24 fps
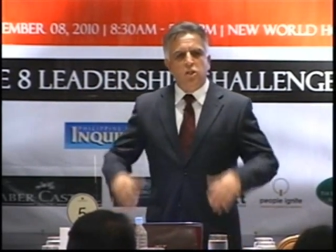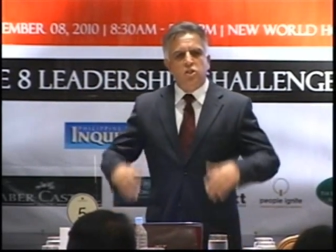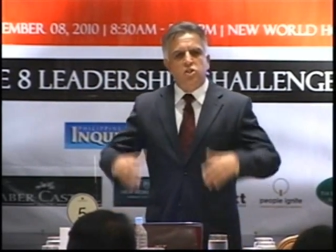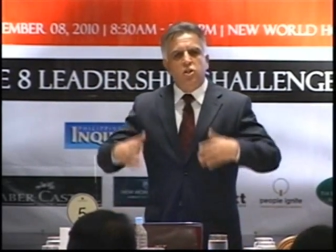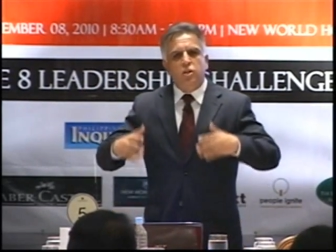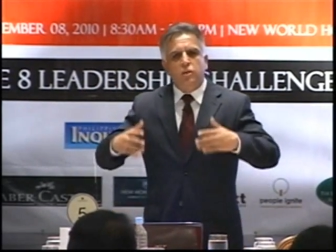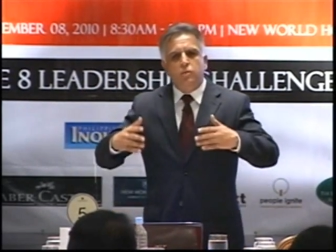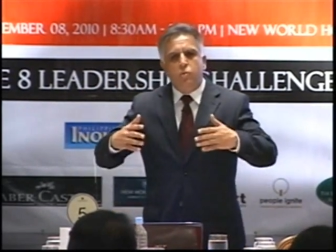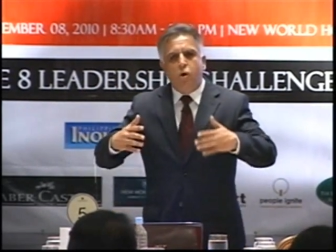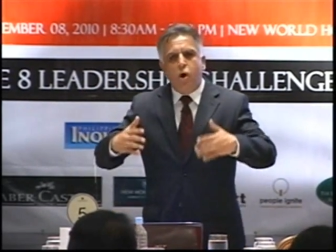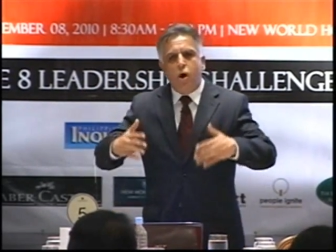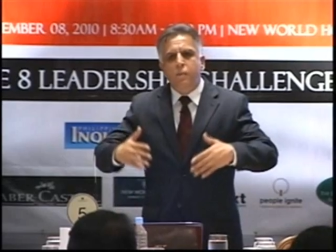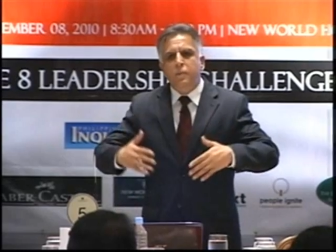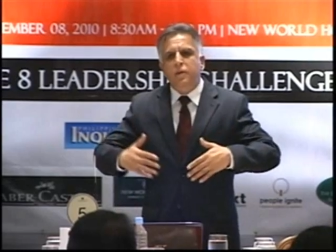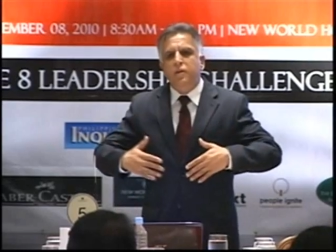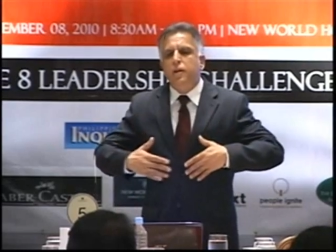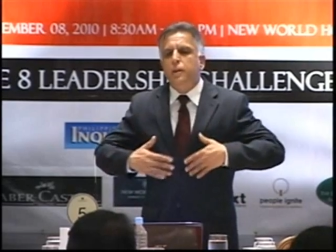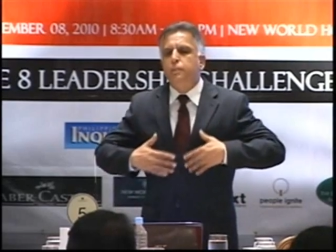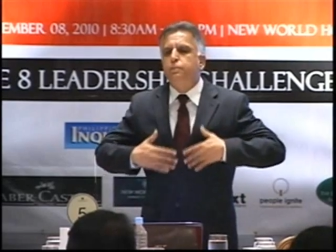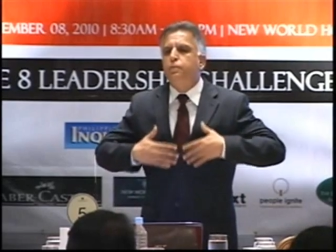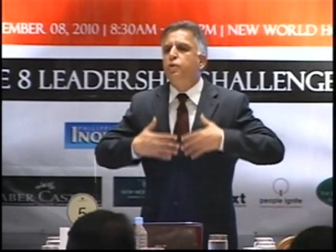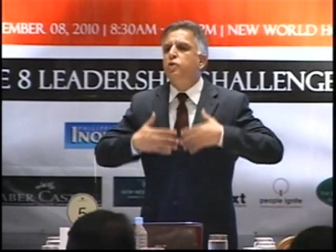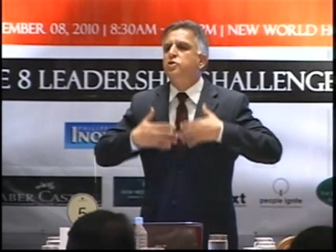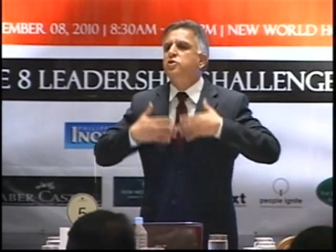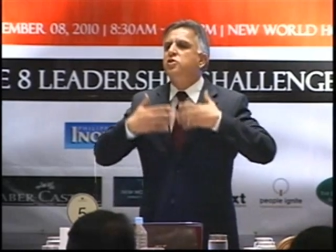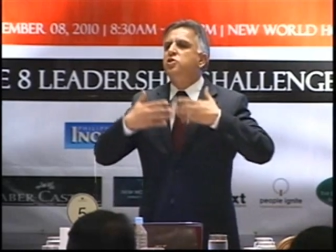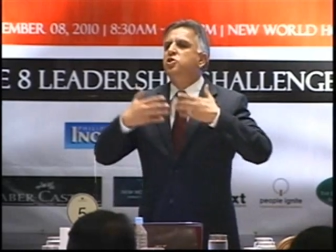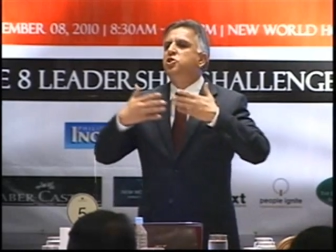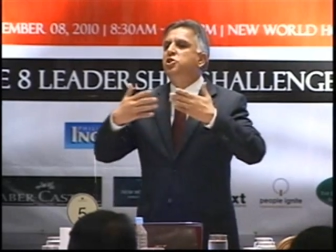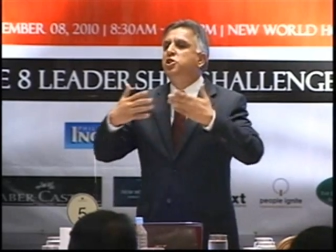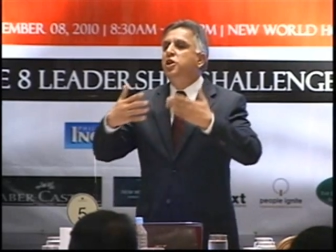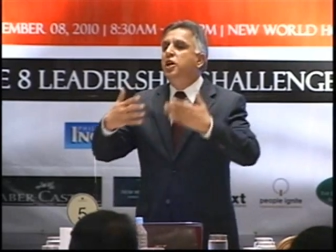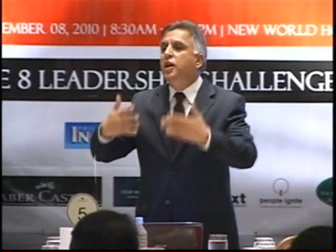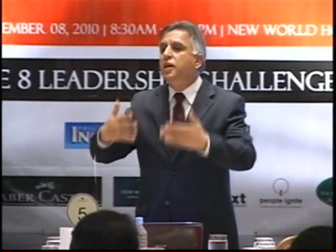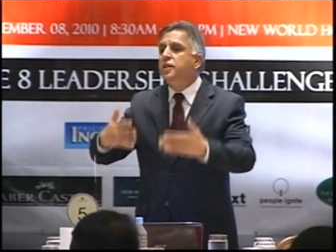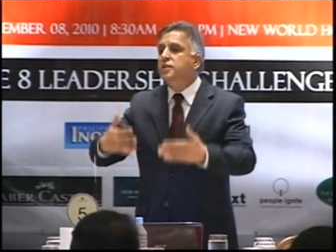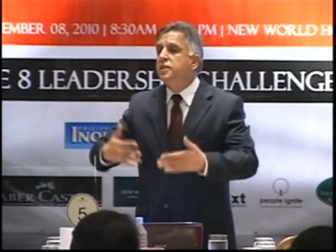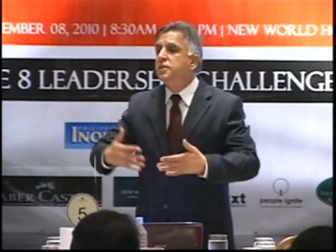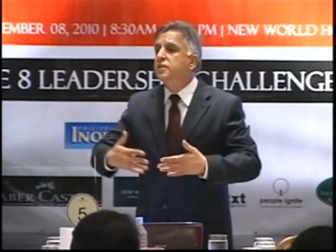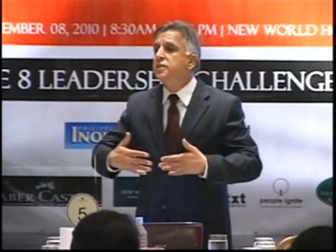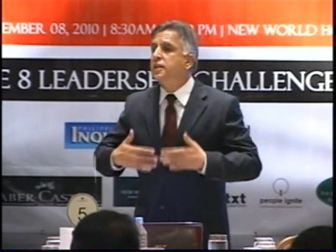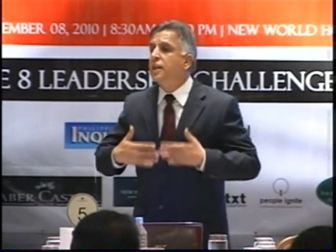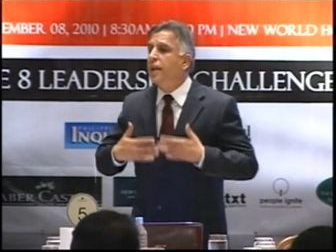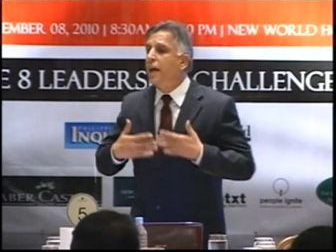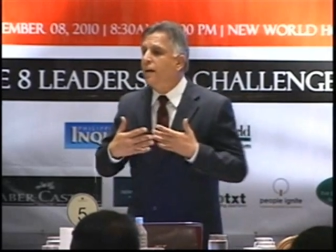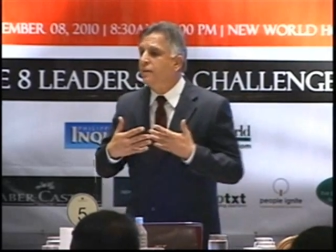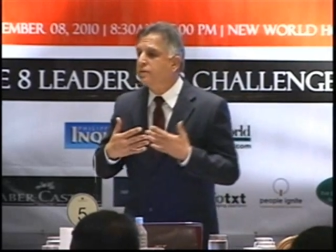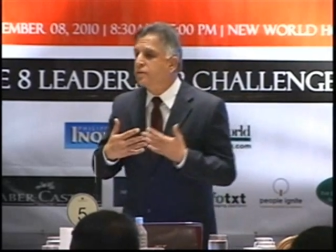So the moment that person shares
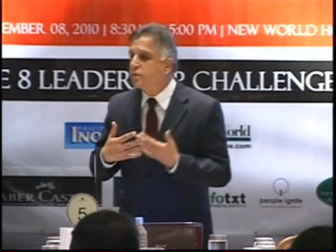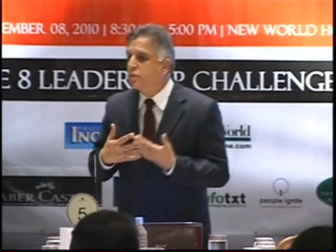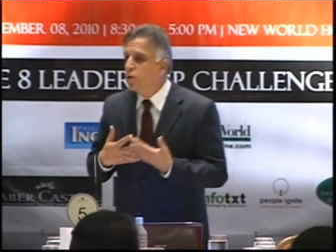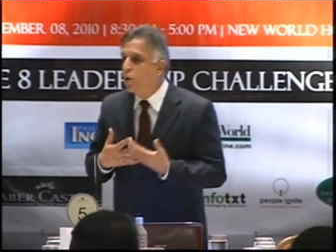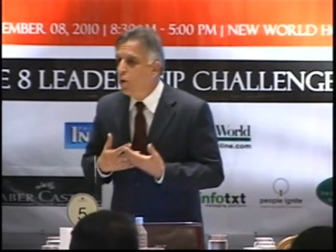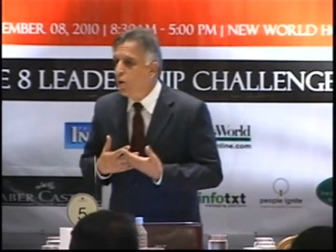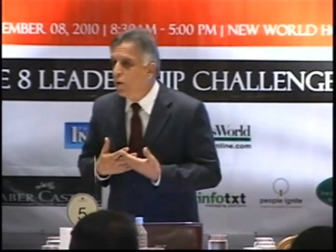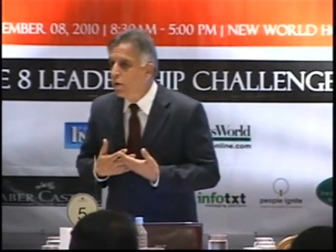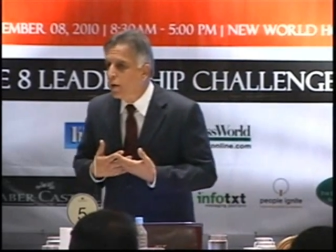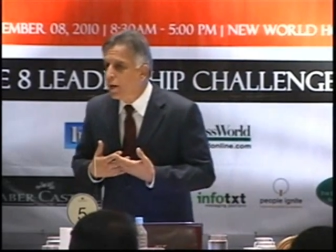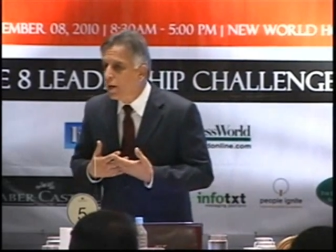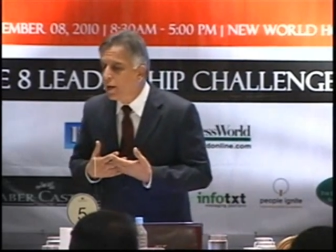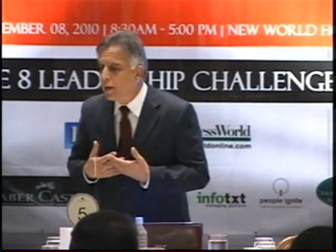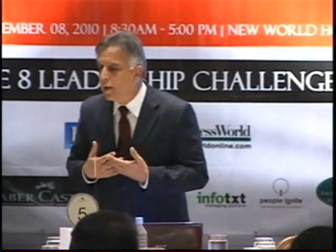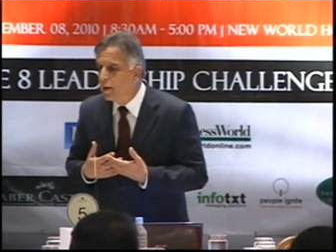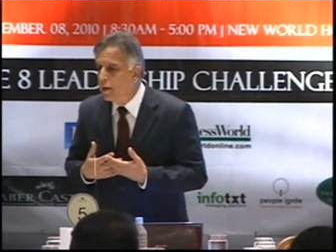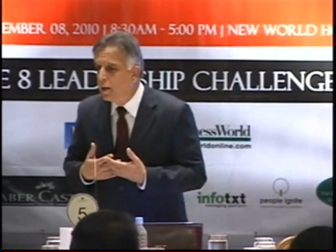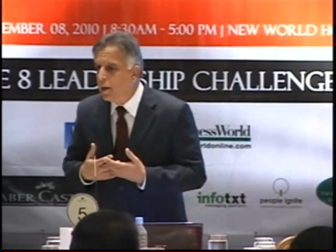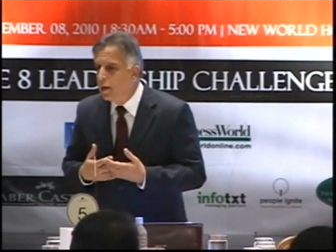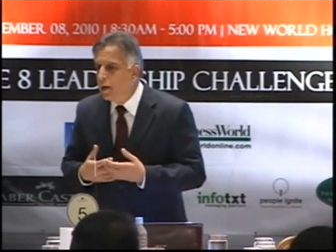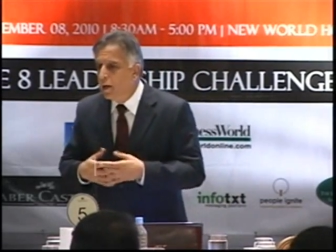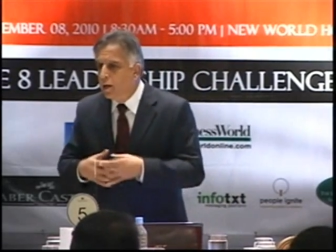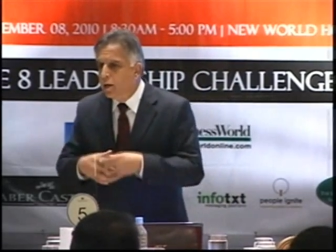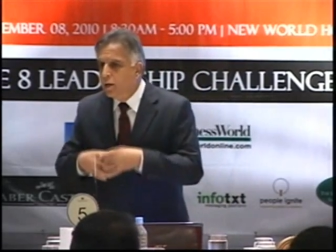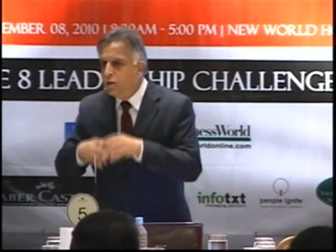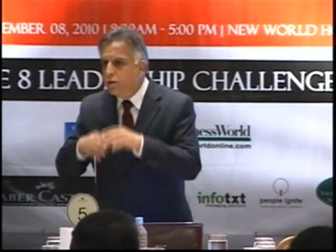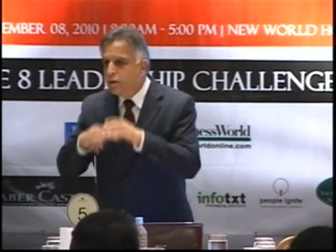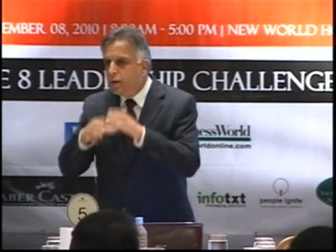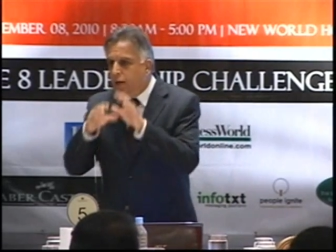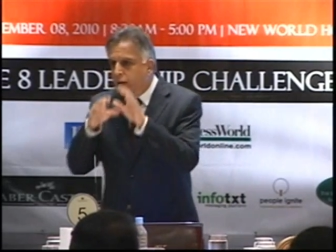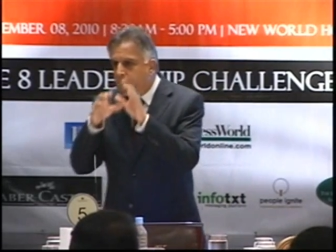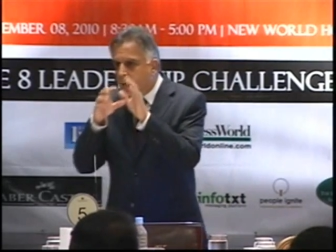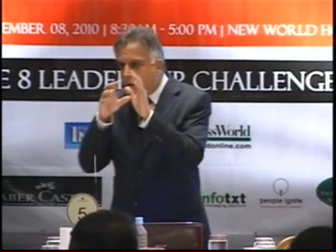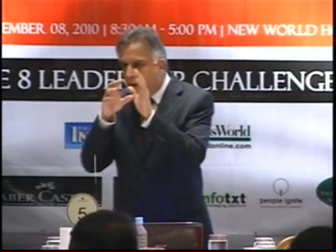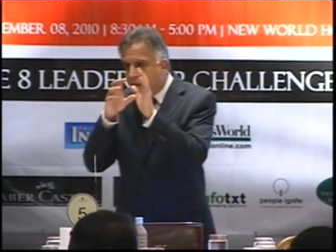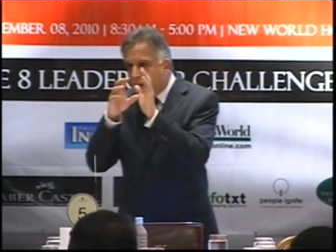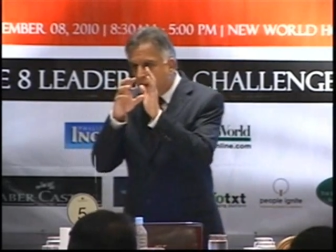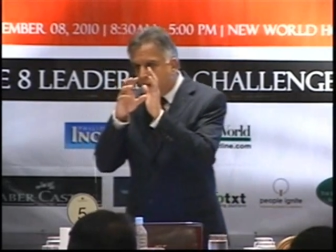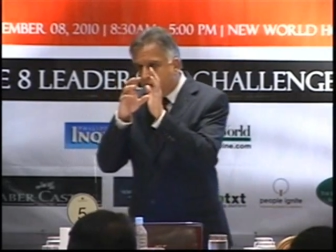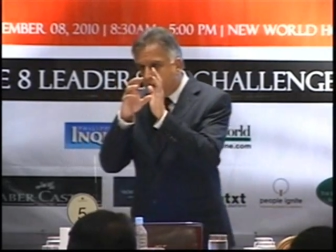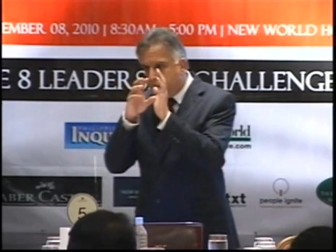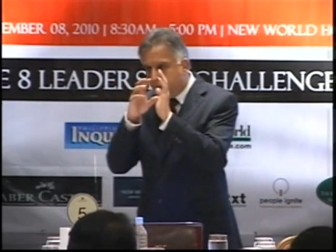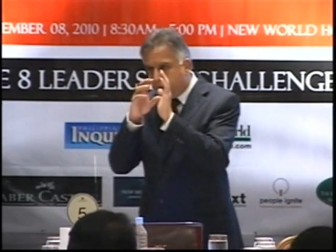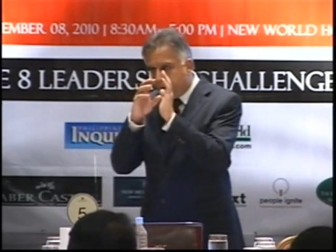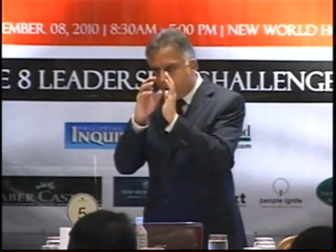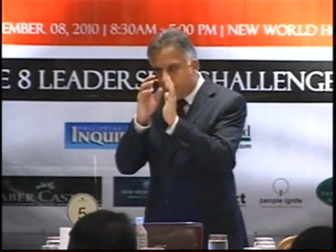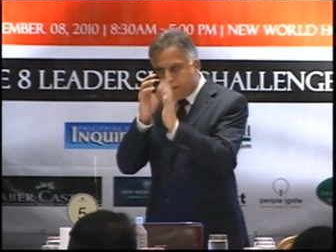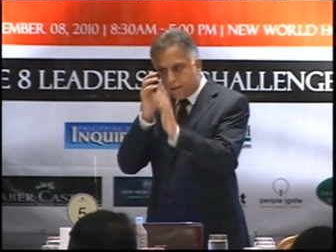his life story, you get a